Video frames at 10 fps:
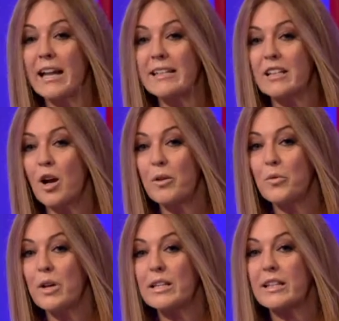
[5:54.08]
And a couple
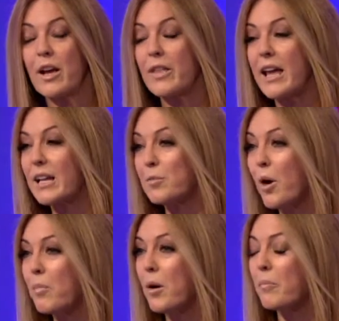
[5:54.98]
of weeks ago, they had a
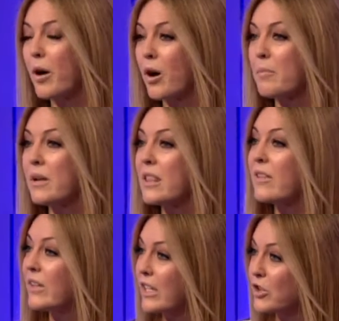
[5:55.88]
pop-up pub in
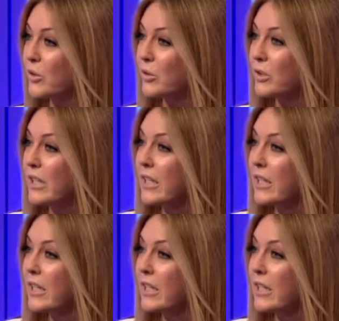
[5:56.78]
the village hall,